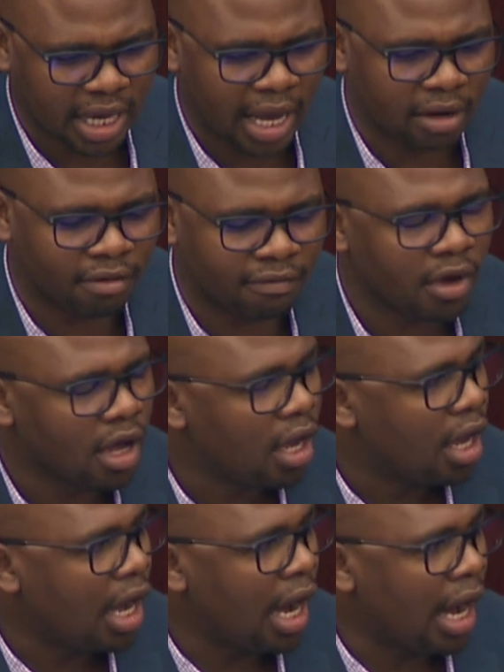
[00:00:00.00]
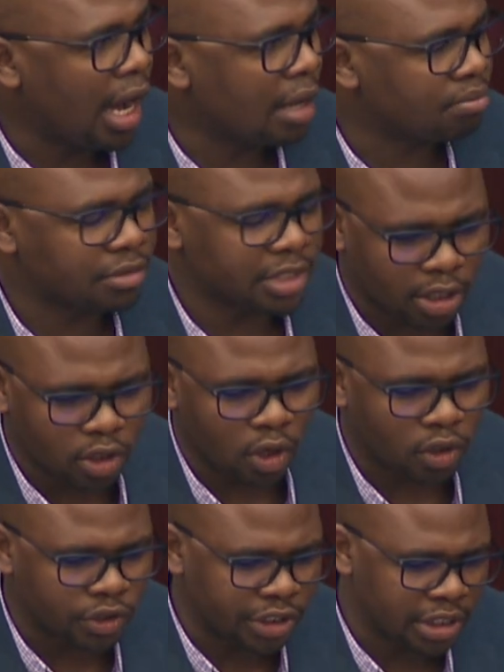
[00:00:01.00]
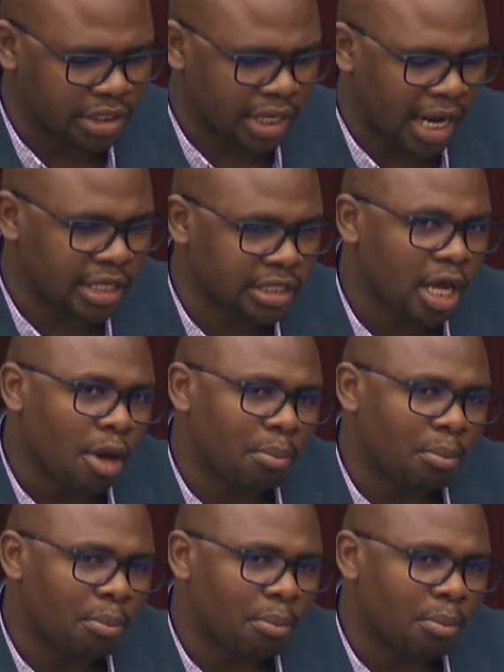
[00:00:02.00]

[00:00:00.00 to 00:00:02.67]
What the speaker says: kind of technologies, right?